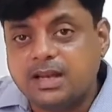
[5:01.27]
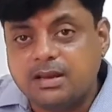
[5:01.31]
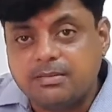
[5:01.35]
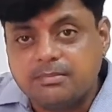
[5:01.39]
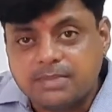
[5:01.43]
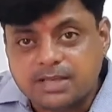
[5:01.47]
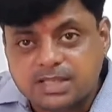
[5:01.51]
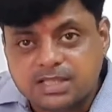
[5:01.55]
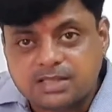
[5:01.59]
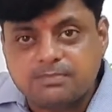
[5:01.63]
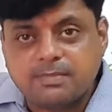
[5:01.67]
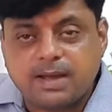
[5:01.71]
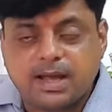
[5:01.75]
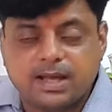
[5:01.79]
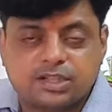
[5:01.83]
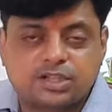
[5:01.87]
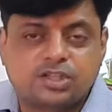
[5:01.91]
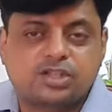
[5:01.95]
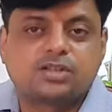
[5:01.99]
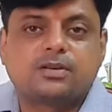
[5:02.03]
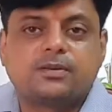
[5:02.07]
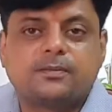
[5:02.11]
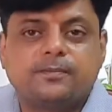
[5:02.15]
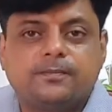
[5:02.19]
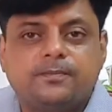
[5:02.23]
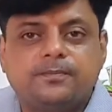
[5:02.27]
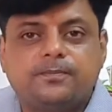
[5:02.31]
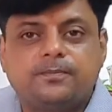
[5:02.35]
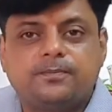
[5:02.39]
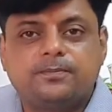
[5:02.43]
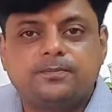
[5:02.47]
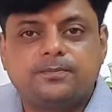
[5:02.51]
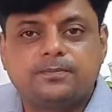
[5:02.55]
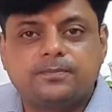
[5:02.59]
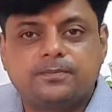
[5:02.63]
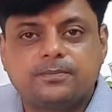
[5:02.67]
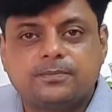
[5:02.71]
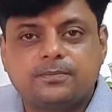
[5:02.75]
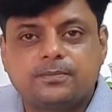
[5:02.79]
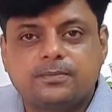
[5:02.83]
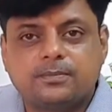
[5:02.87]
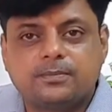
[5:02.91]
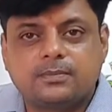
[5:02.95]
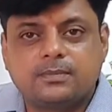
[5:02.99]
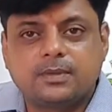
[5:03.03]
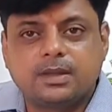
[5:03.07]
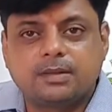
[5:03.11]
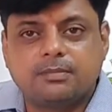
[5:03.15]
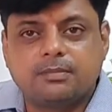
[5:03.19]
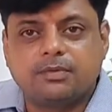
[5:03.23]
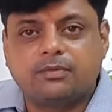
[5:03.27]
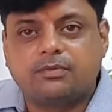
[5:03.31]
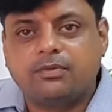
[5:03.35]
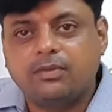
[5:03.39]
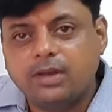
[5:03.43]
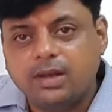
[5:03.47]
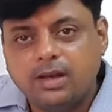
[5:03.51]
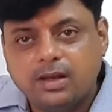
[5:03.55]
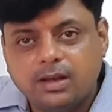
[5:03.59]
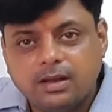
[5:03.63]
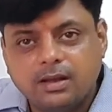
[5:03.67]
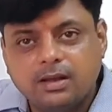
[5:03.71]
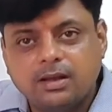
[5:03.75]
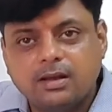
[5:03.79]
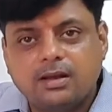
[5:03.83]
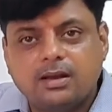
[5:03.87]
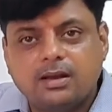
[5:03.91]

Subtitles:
mismatch between